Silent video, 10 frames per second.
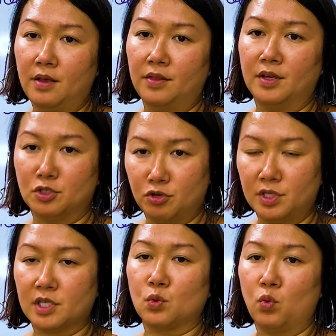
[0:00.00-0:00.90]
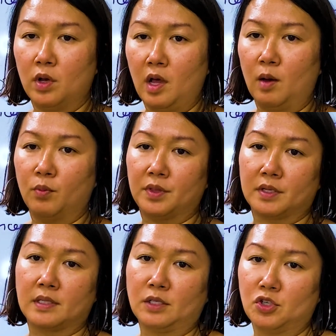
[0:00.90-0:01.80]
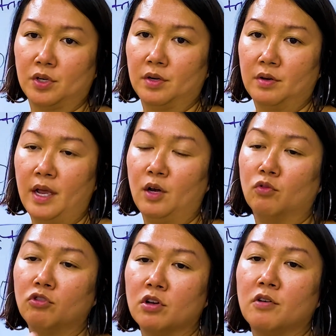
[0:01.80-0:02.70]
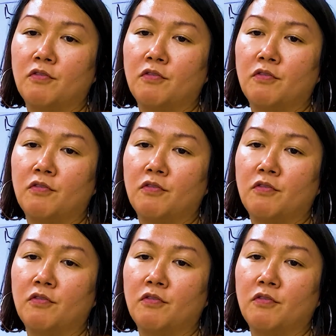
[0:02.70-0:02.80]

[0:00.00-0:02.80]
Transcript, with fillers: the intrinsics will help with extension and it'll look